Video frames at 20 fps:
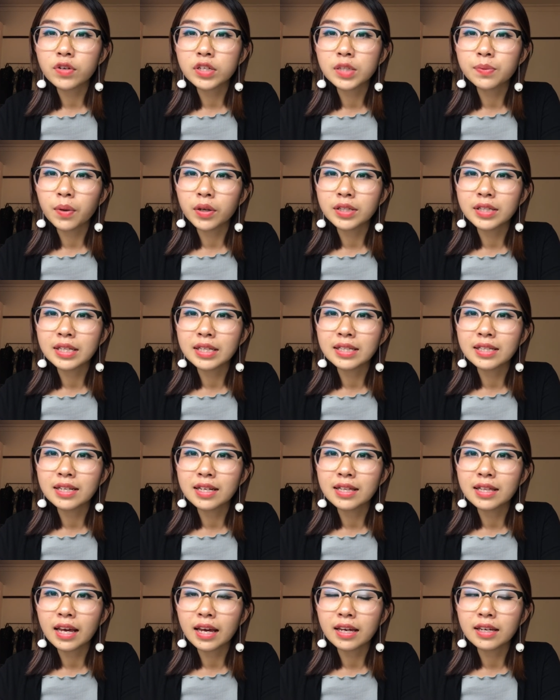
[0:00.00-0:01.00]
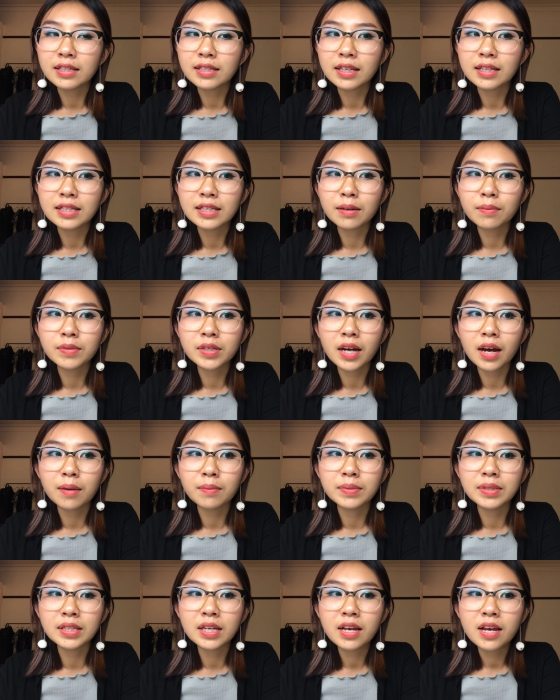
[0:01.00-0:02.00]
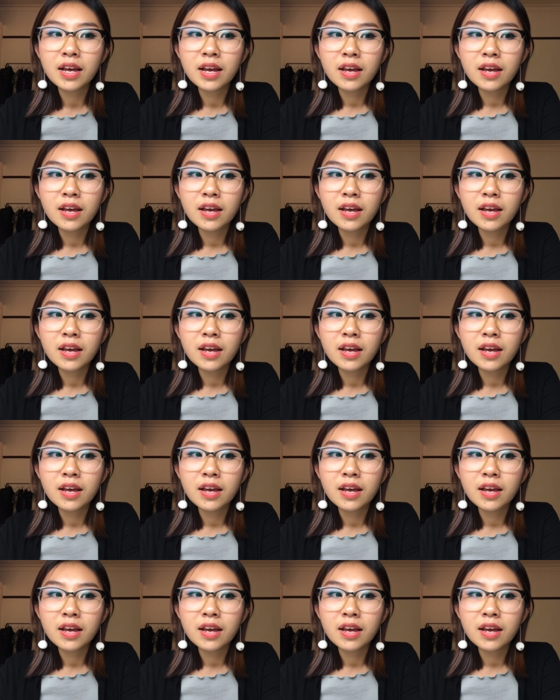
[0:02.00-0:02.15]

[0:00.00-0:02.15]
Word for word: responses to things, and sometimes